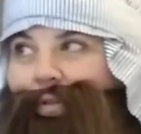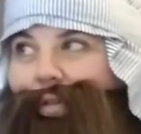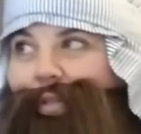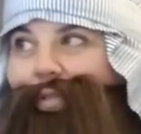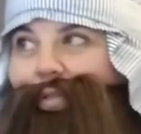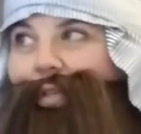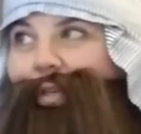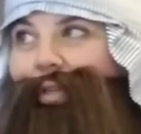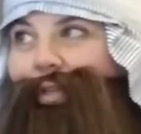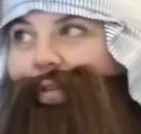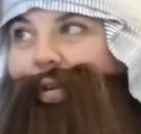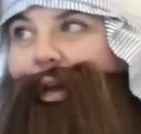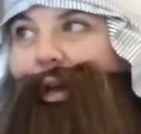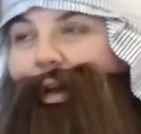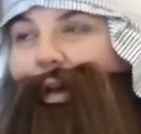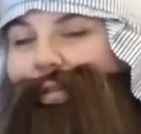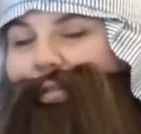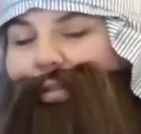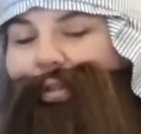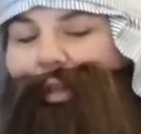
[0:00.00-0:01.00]

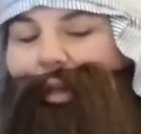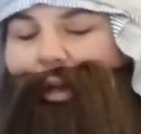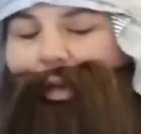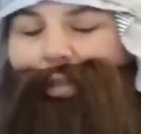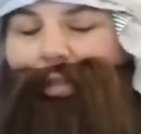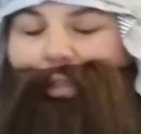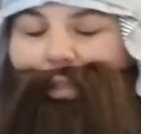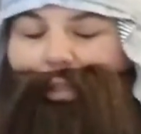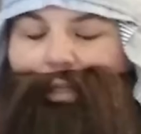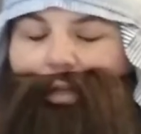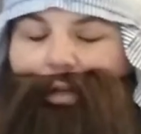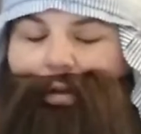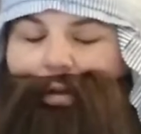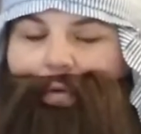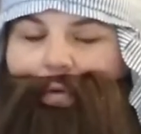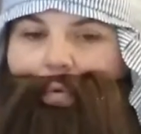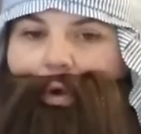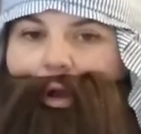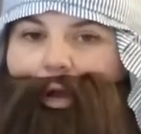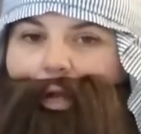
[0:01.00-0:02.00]
Interesting you ask that.
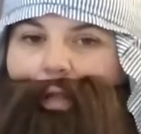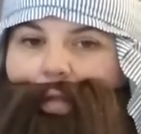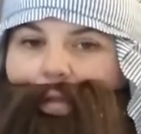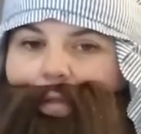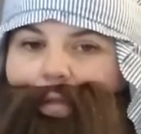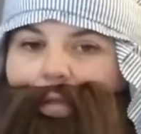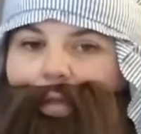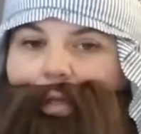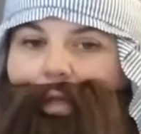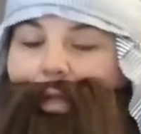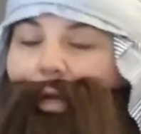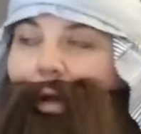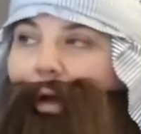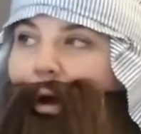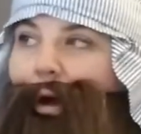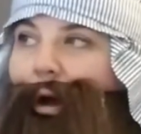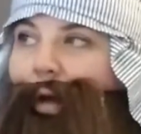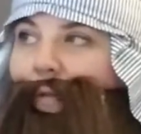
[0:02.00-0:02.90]
Well,